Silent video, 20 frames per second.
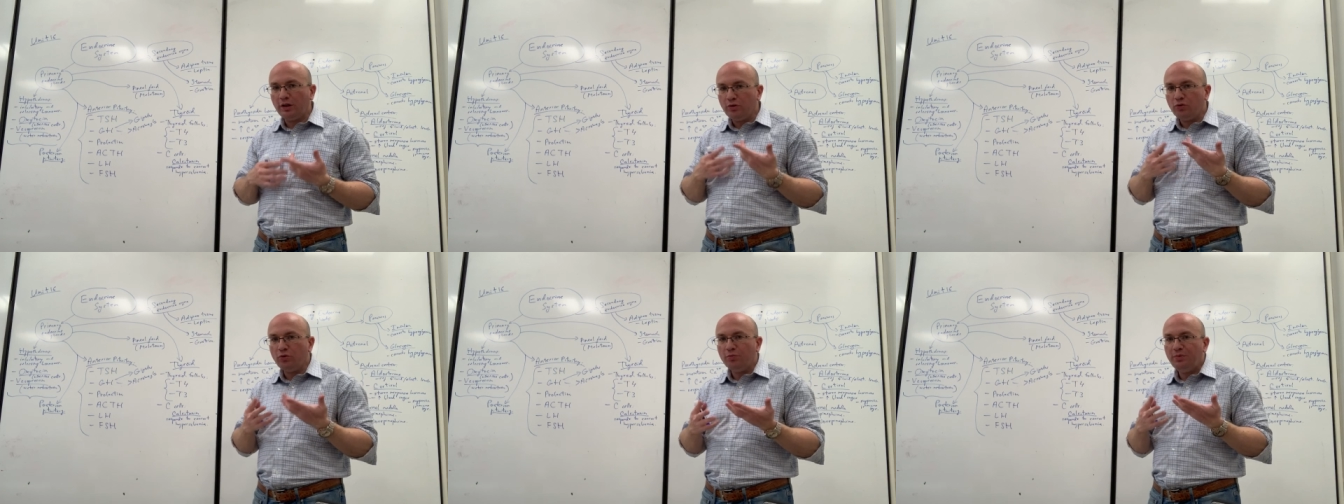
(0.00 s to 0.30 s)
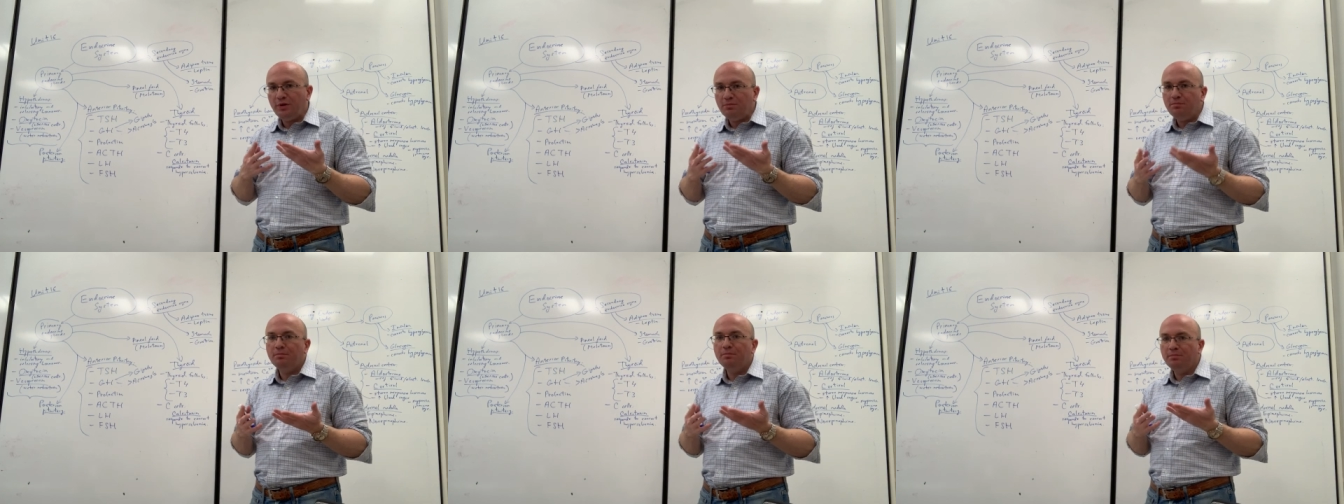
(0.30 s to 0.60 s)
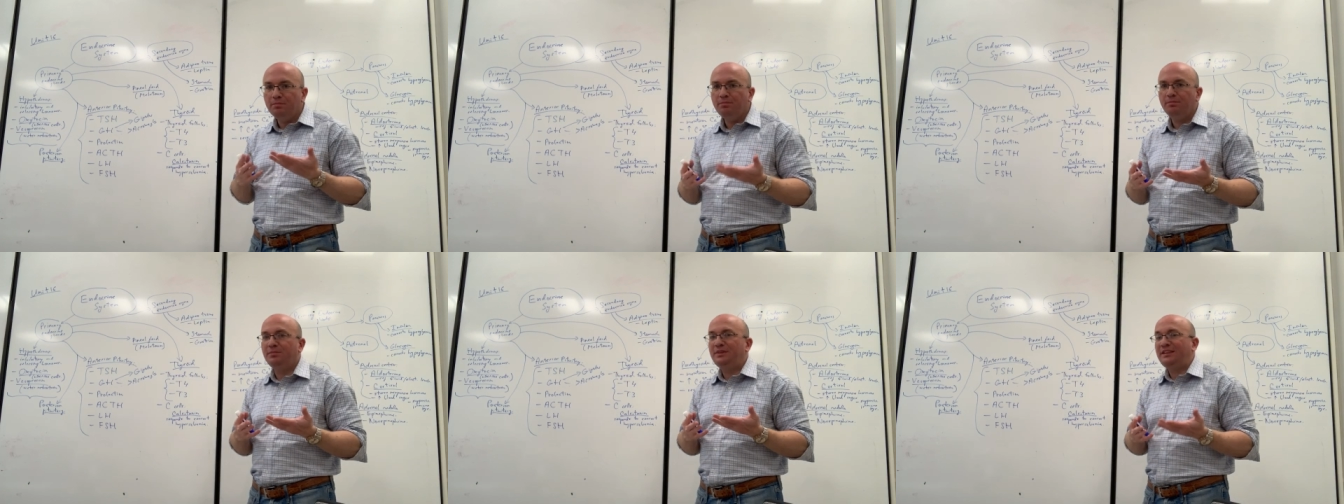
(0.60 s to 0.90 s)
and to be
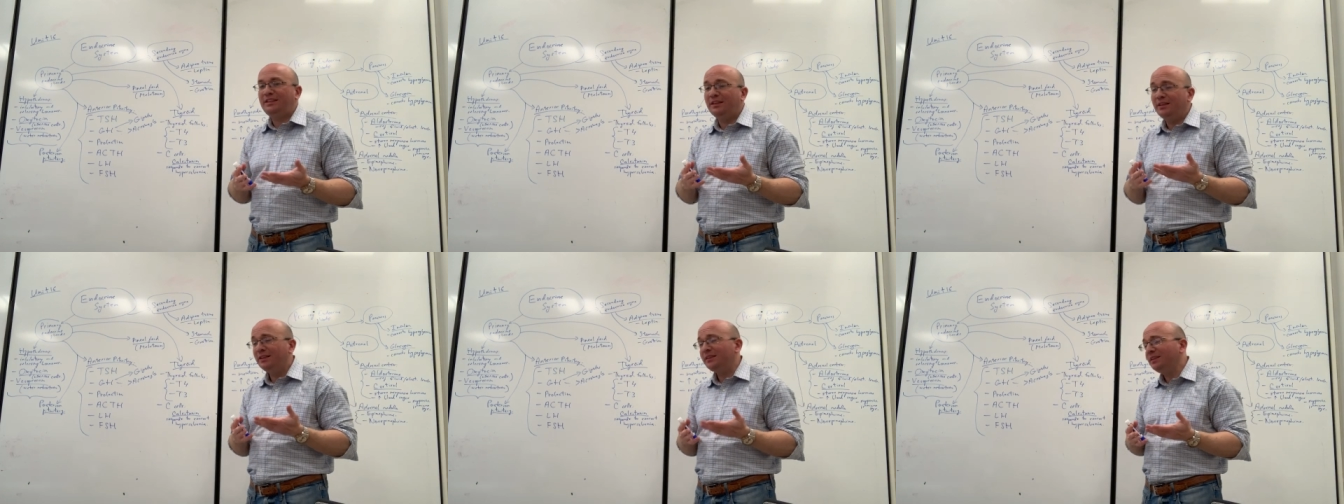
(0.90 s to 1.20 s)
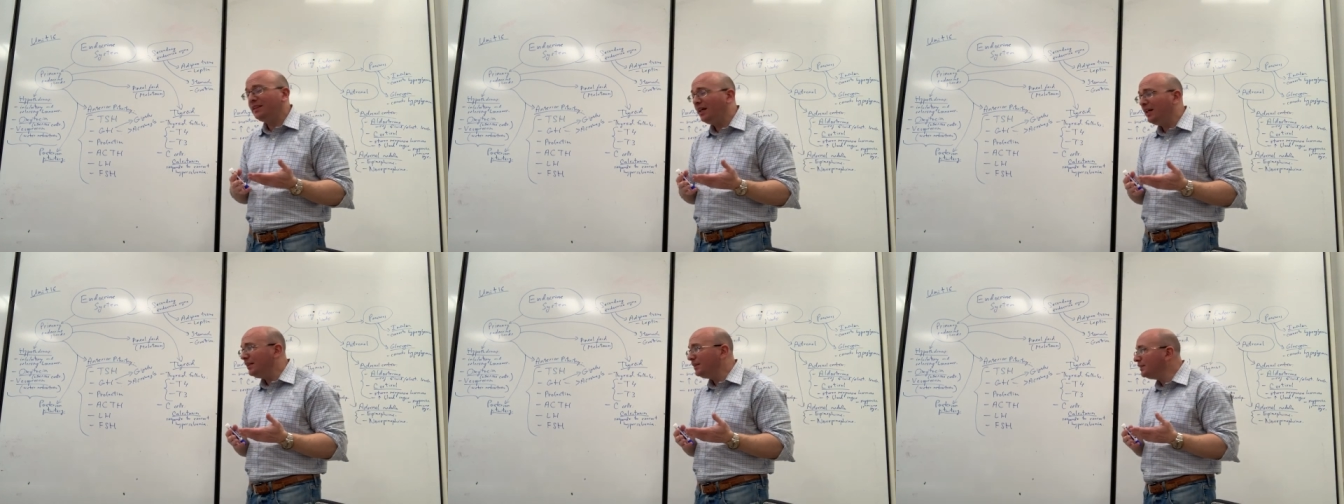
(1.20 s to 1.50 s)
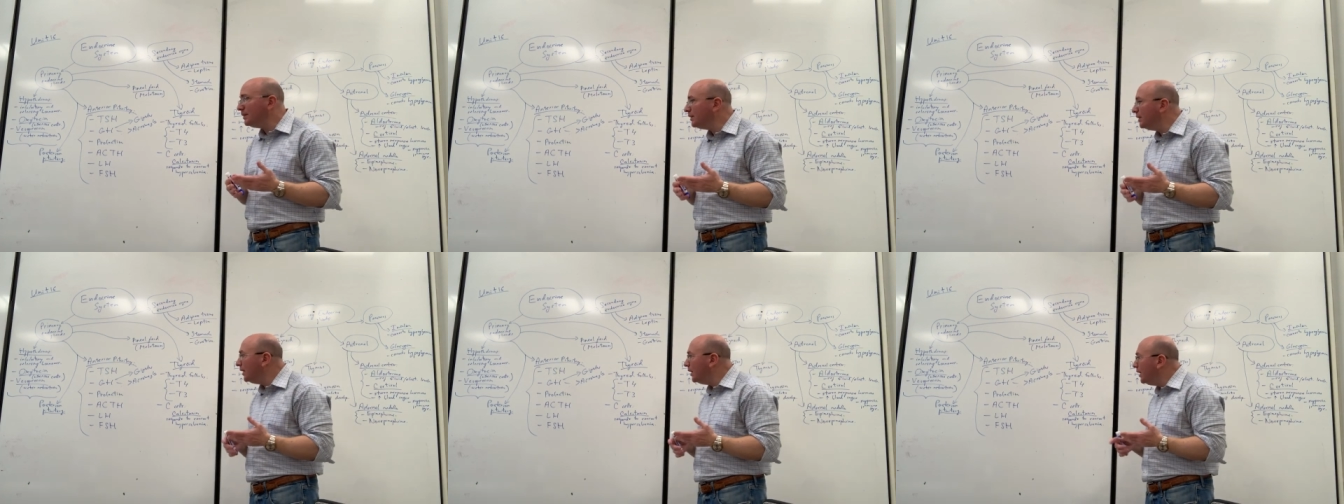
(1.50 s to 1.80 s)
synthesized.